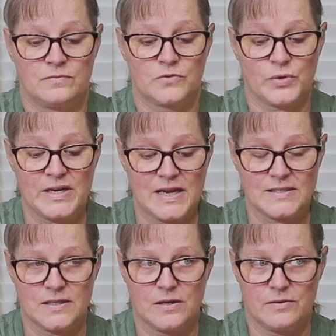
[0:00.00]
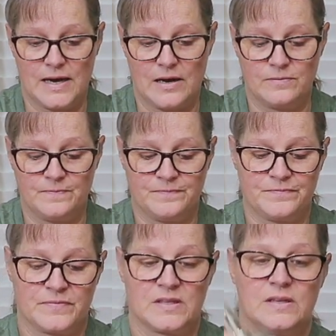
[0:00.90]
three days ago now.
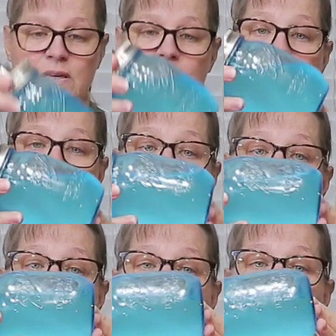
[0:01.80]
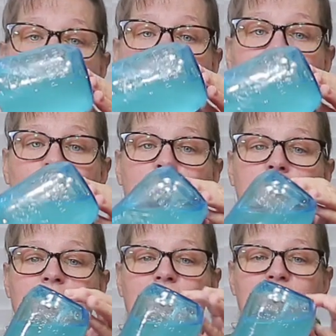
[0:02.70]
And I don't have to shake it
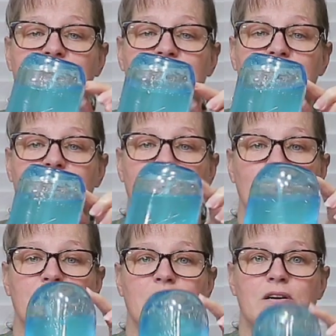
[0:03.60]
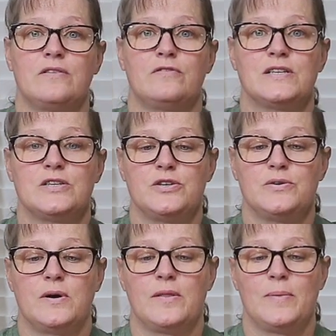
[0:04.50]
anymore. There is still a little bit of
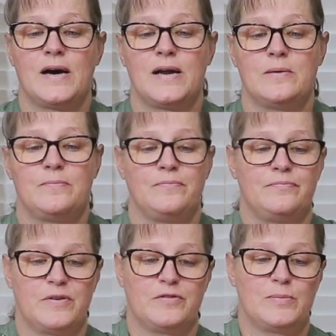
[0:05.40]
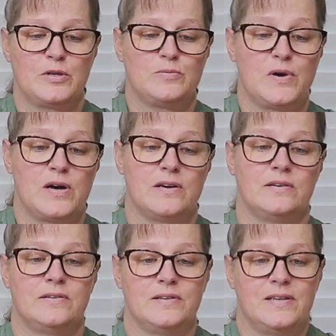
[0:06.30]
residue on the bottom, but for the most part,
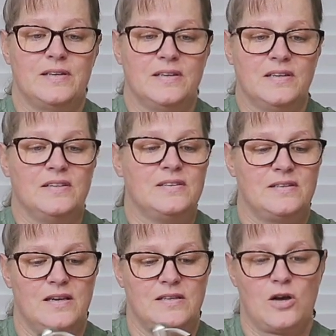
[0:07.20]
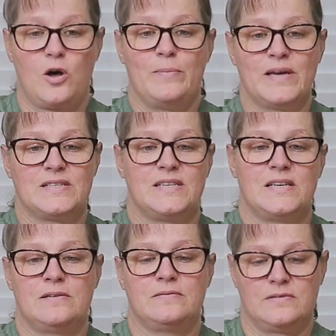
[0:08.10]
it's all mixed
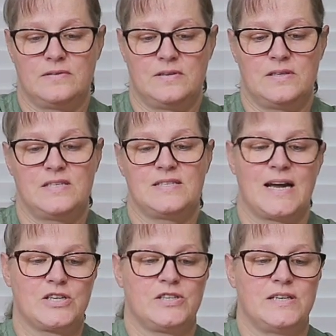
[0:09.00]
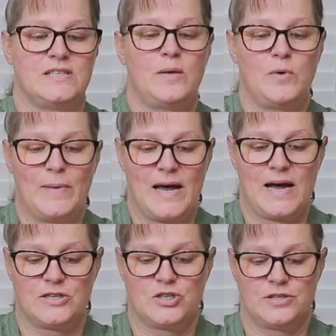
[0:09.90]
in. And this is actually a double
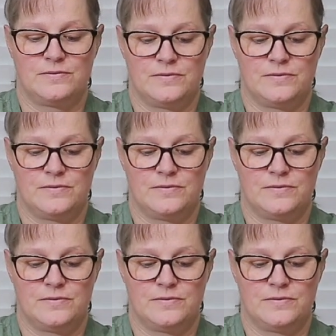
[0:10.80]
batch